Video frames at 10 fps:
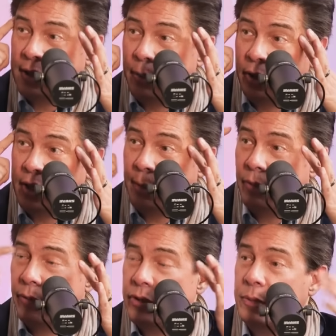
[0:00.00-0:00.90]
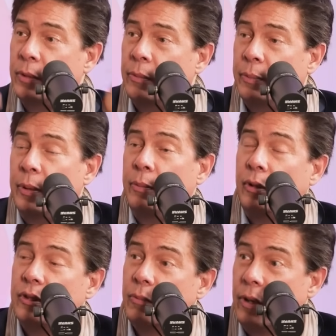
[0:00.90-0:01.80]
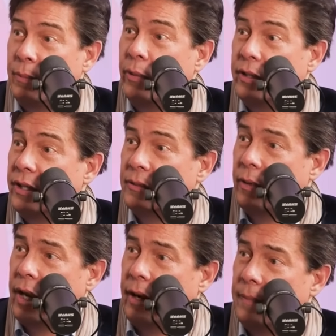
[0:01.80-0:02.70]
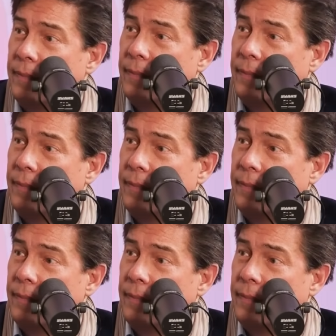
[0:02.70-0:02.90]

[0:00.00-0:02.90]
Temple to temple versus pupil to pupil is 1.618.